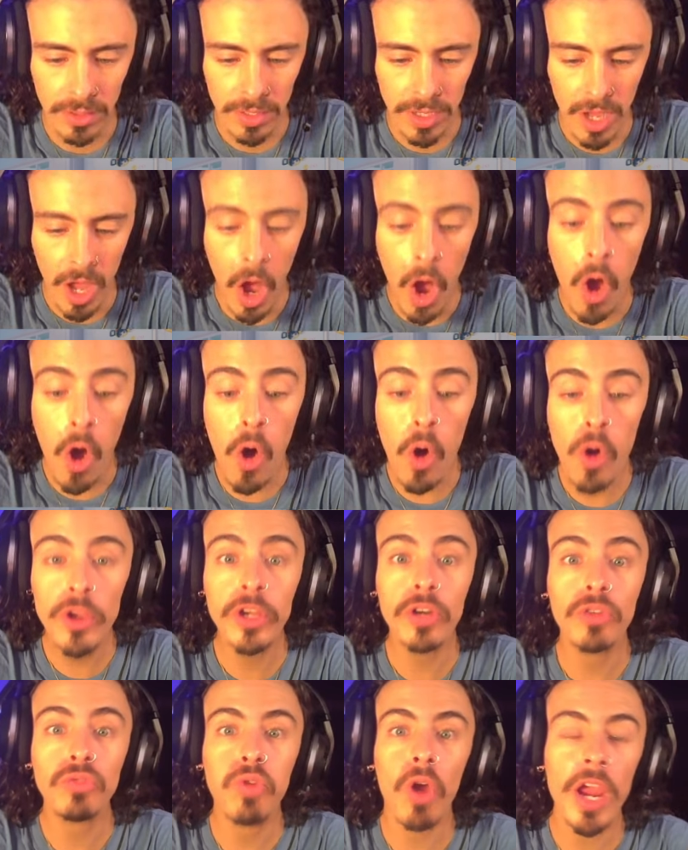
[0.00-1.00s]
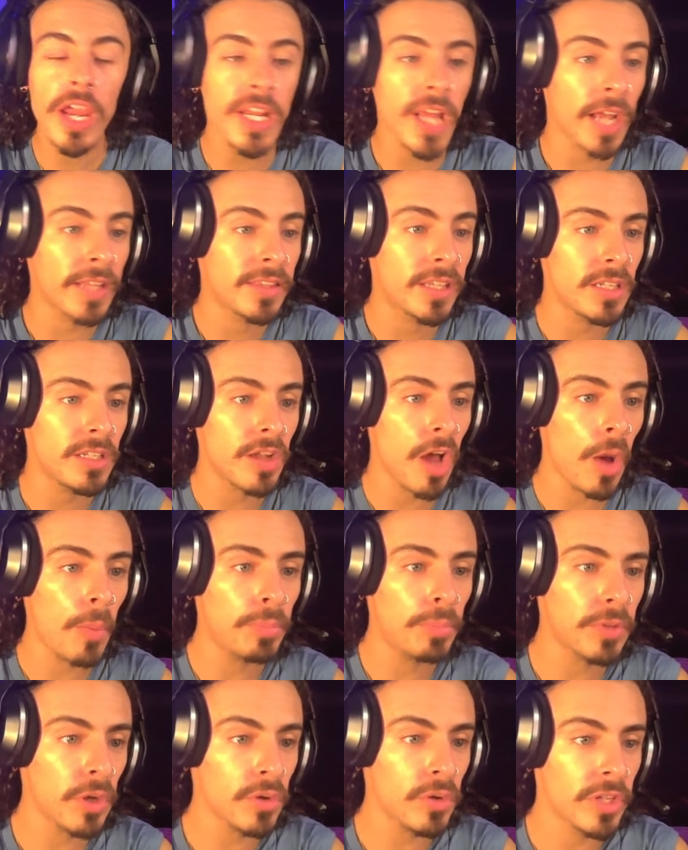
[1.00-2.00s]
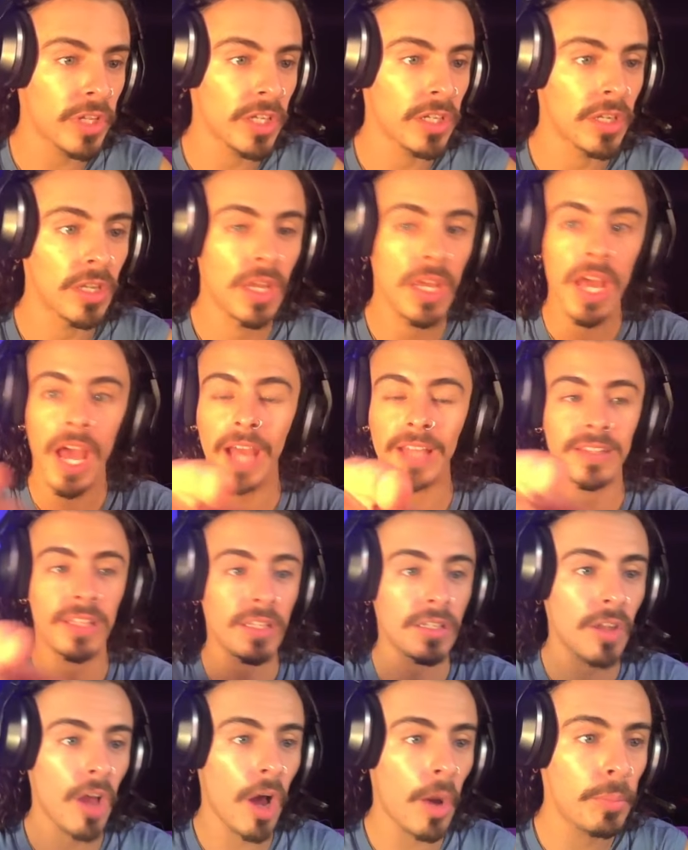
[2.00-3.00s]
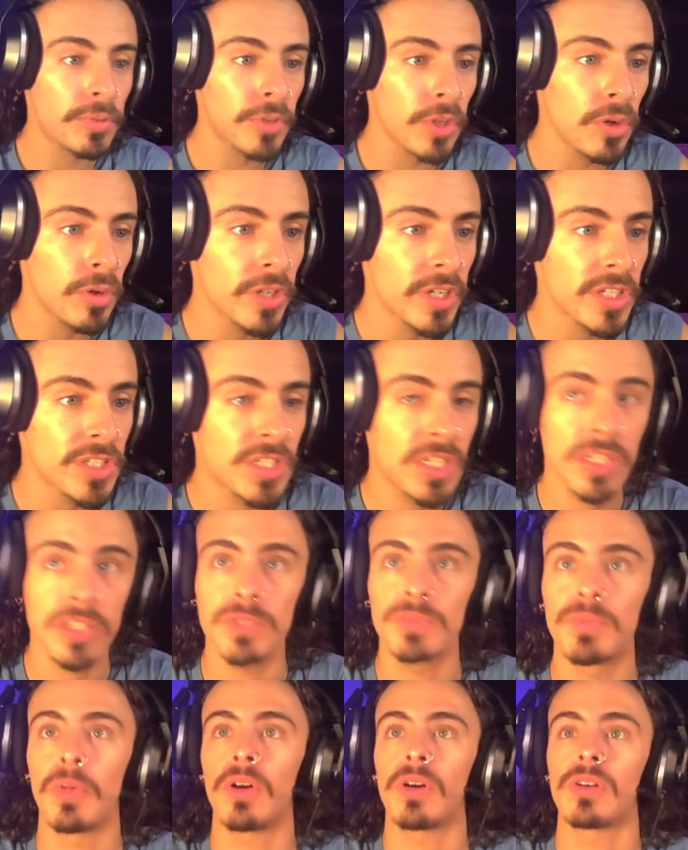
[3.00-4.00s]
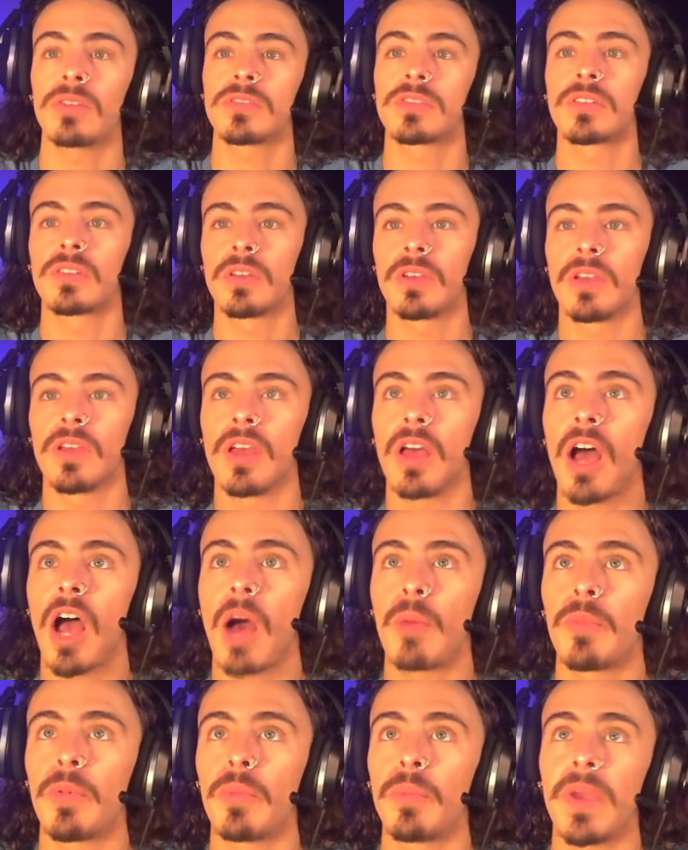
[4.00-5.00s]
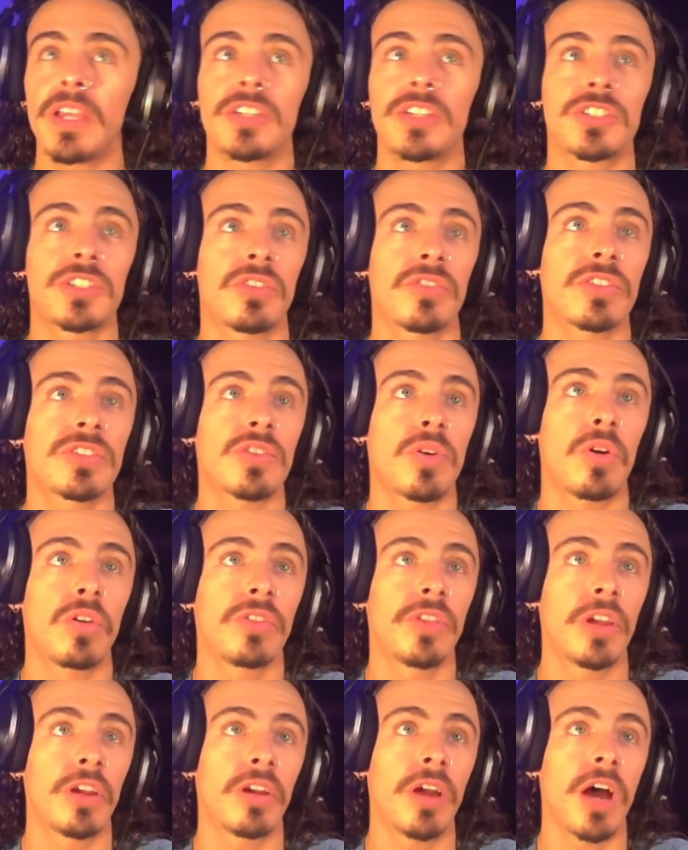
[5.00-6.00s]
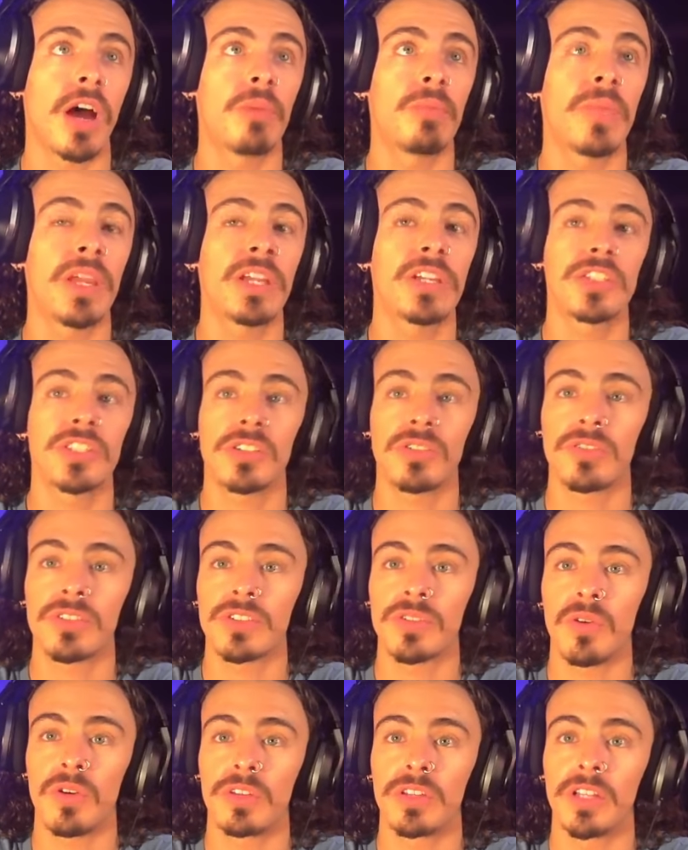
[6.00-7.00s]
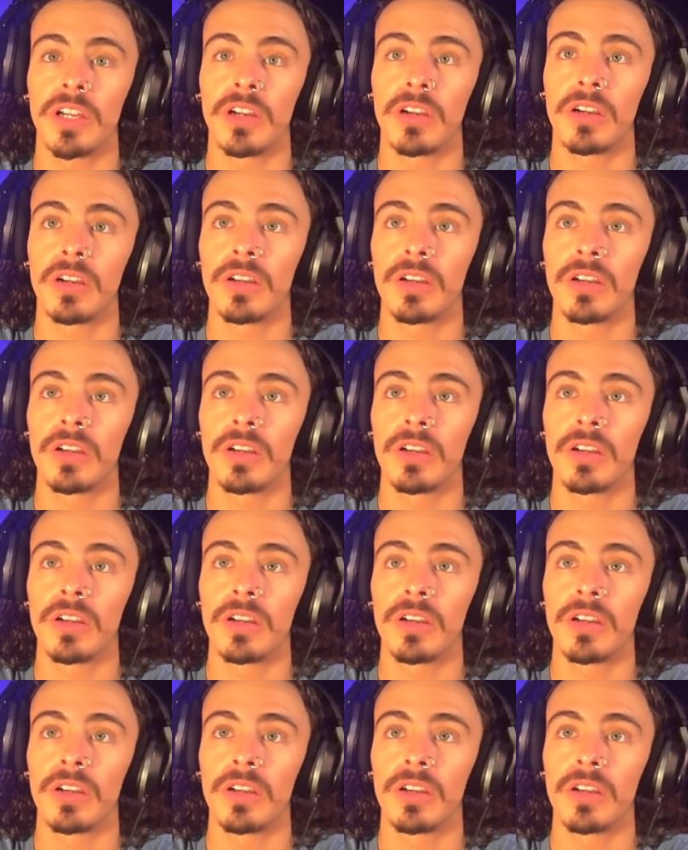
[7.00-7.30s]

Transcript: Oh, you're right. I didn't upload it. I didn't upload it, cheese balls. I'm going to make sure it's on there. I'll make sure it's on there.